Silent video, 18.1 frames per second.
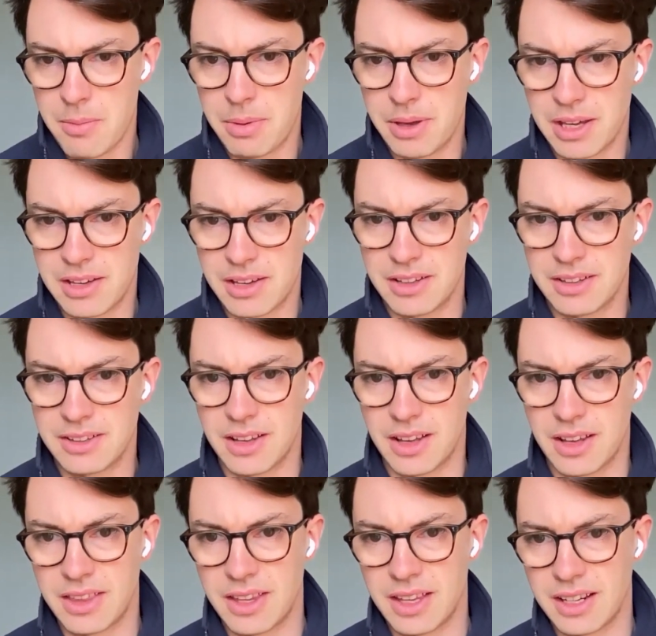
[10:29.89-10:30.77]
because
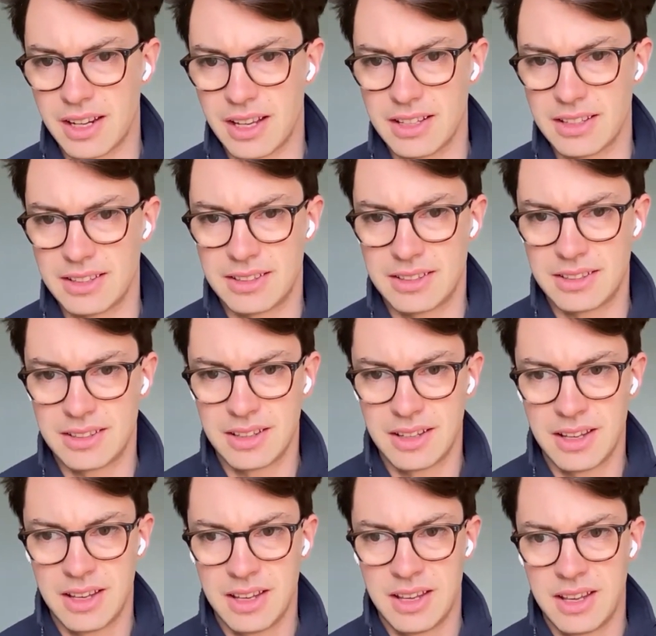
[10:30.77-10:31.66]
I think there's
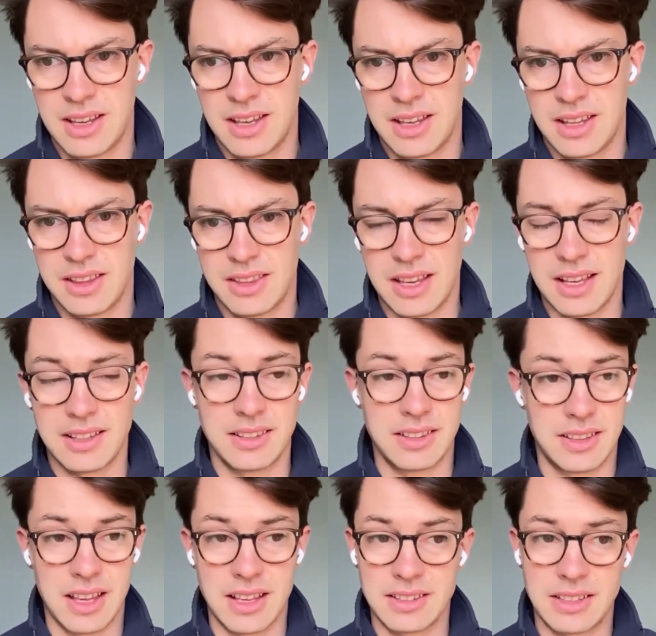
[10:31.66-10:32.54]

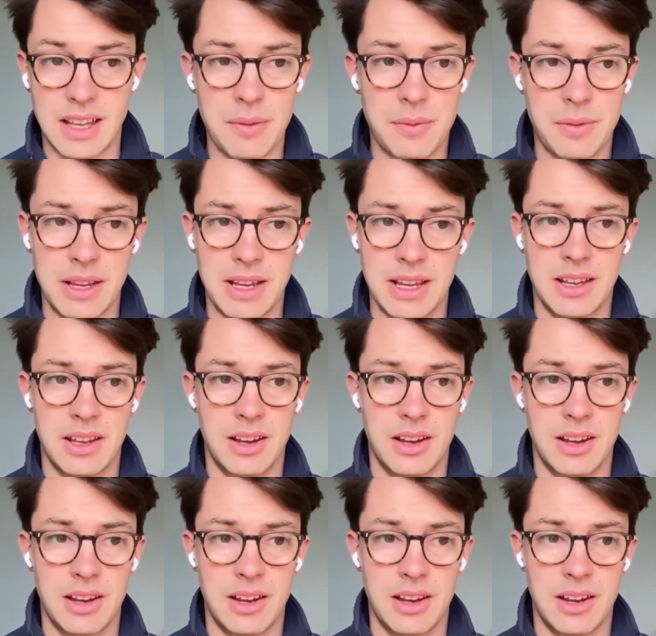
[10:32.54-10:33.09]
definitely